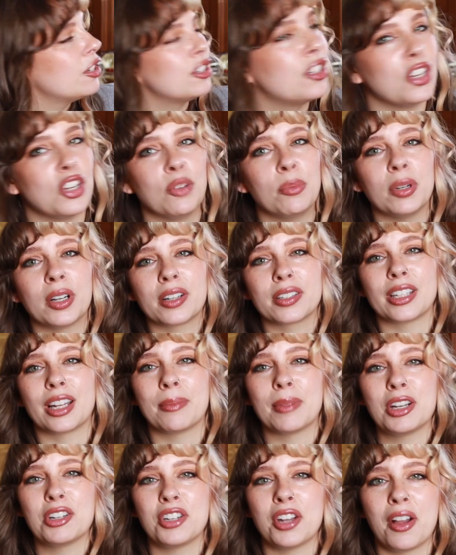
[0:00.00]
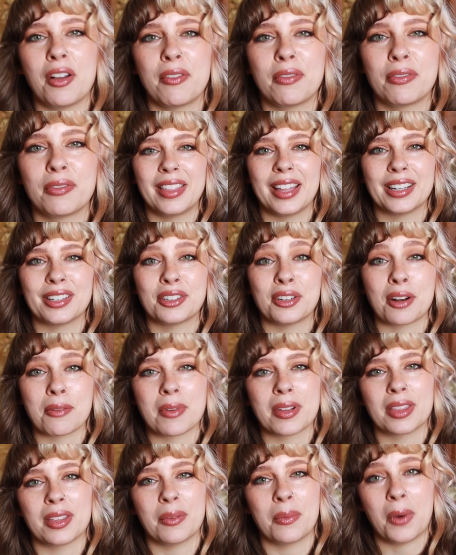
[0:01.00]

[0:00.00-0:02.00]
two books on my shelf that start with a